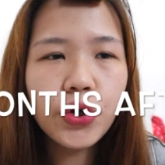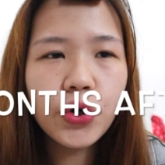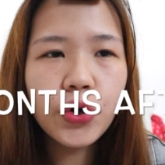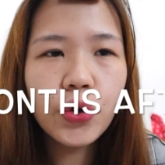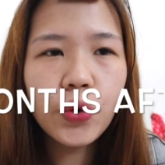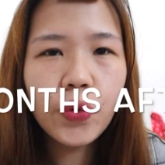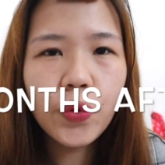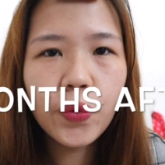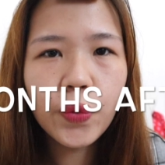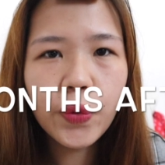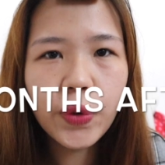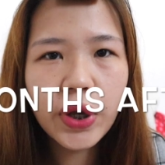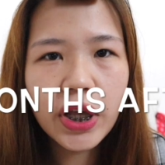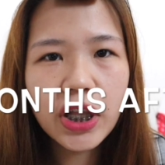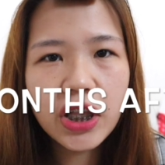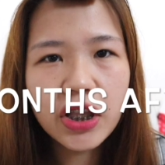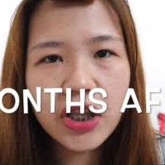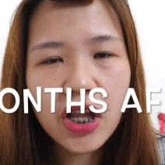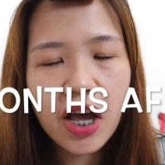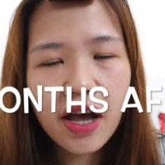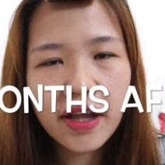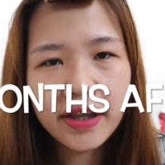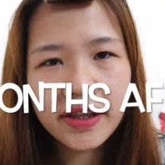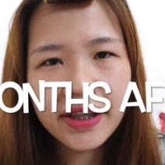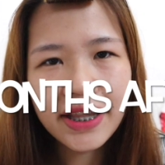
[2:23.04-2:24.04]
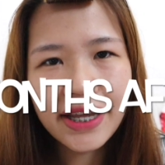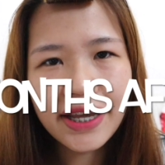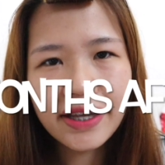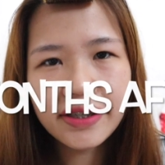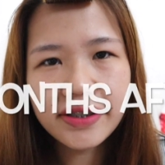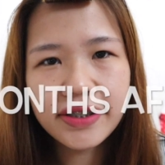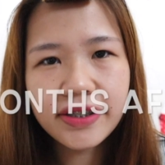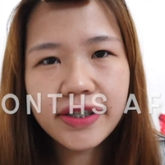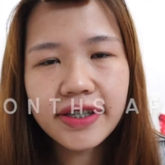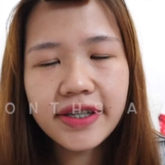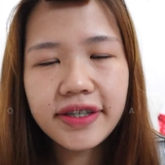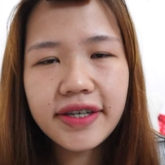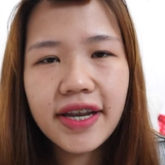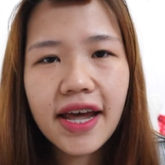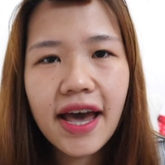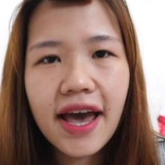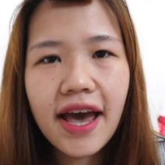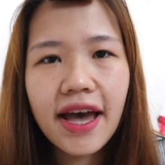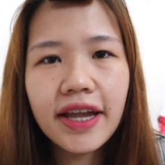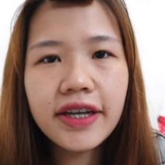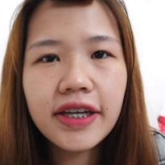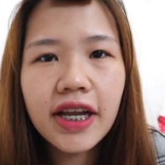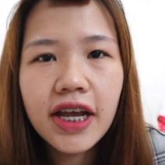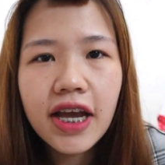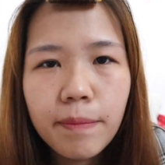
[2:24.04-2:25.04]
you will notice
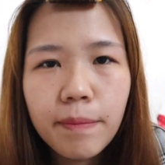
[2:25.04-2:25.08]
that